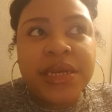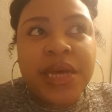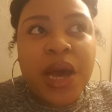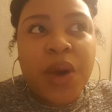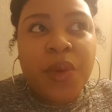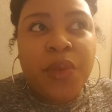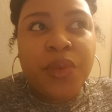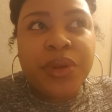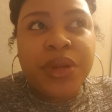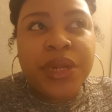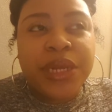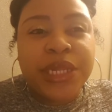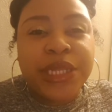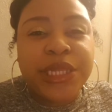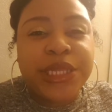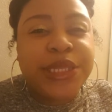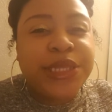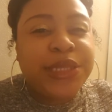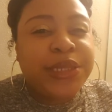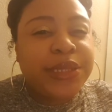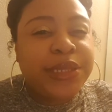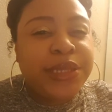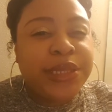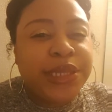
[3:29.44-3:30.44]
I want
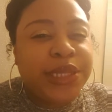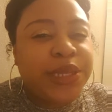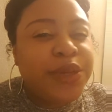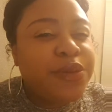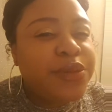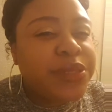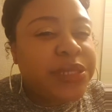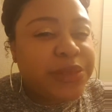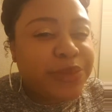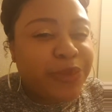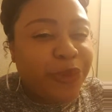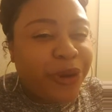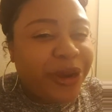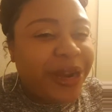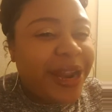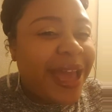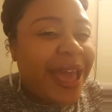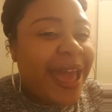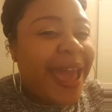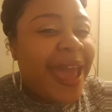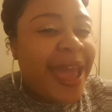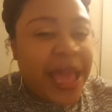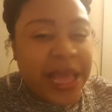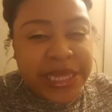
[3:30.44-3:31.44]
to lose more,
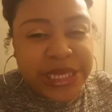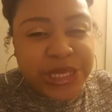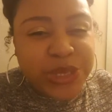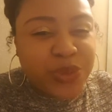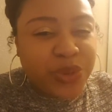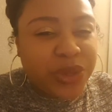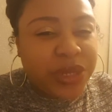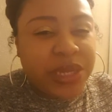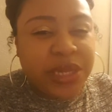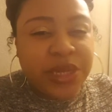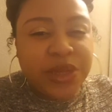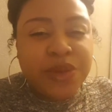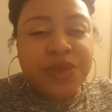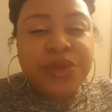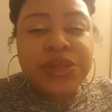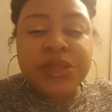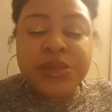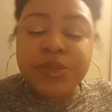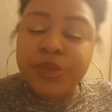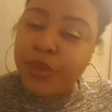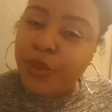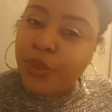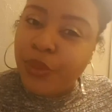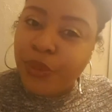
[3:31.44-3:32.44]
not add to it,
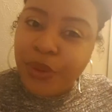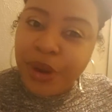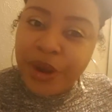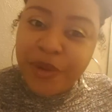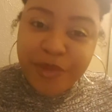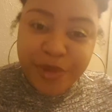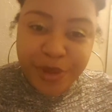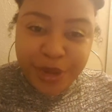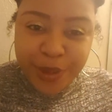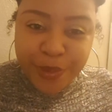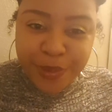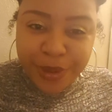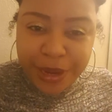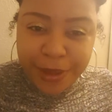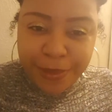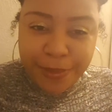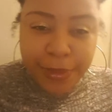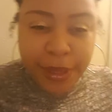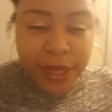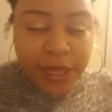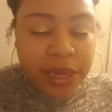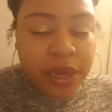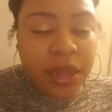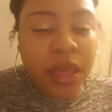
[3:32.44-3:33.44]
lose more, if you know what I
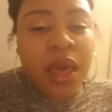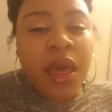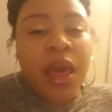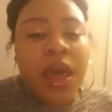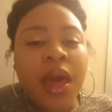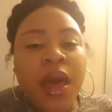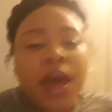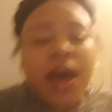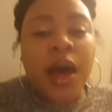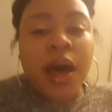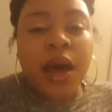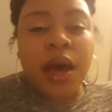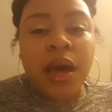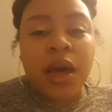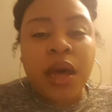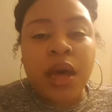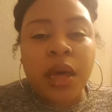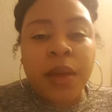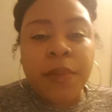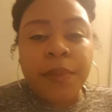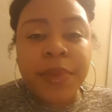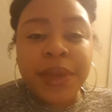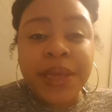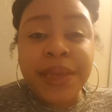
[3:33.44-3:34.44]
mean,
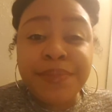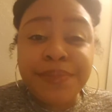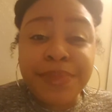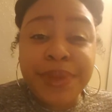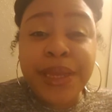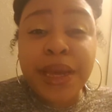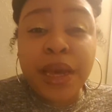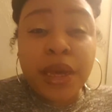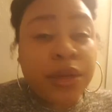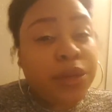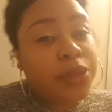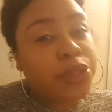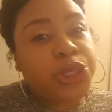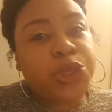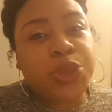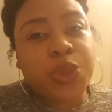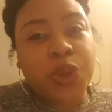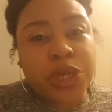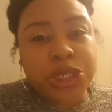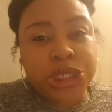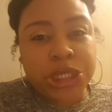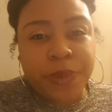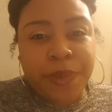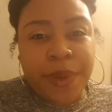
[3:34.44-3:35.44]
and be under
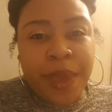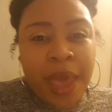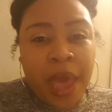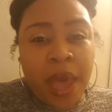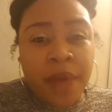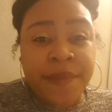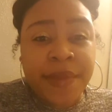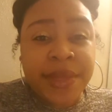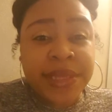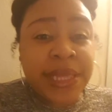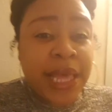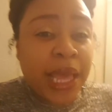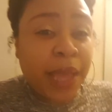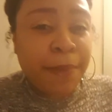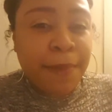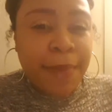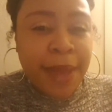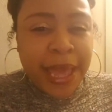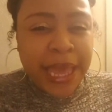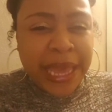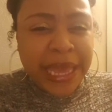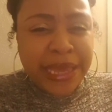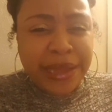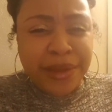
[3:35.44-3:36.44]
200 pounds. That's like
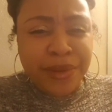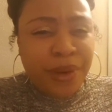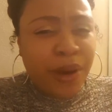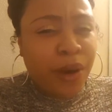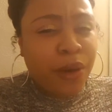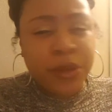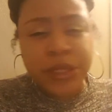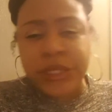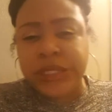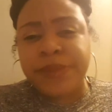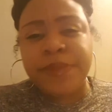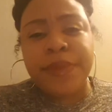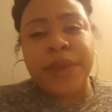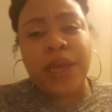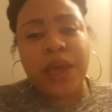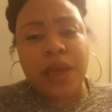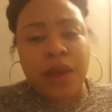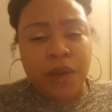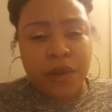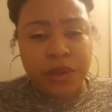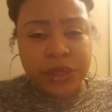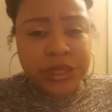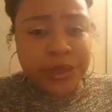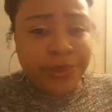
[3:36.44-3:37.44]
my ultimate
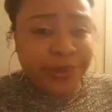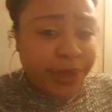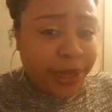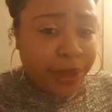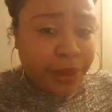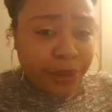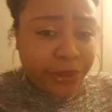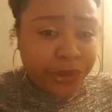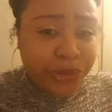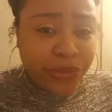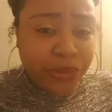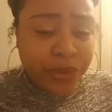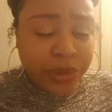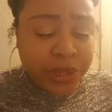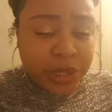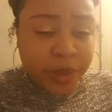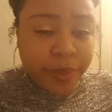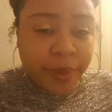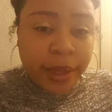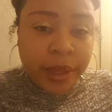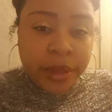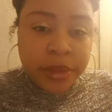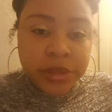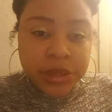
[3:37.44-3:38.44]
goal, is to be under 200
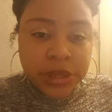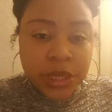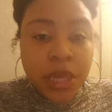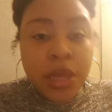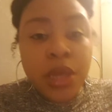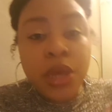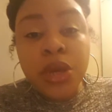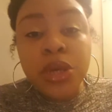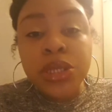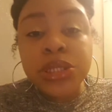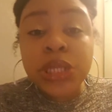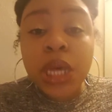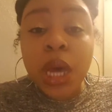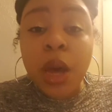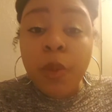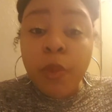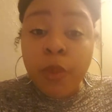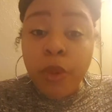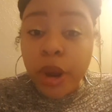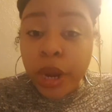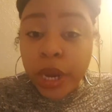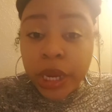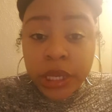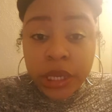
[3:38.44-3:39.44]
pounds. So I'm
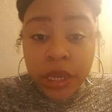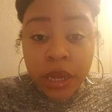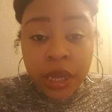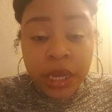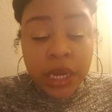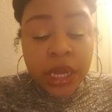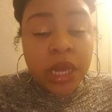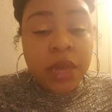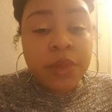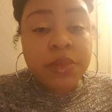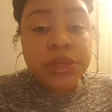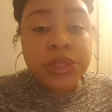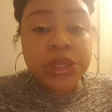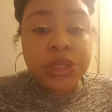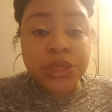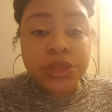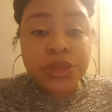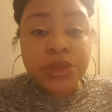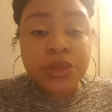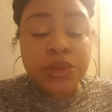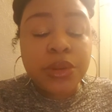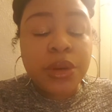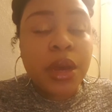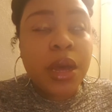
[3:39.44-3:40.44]
working on it. I'm
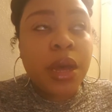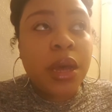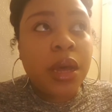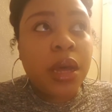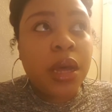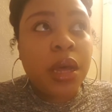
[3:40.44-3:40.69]
still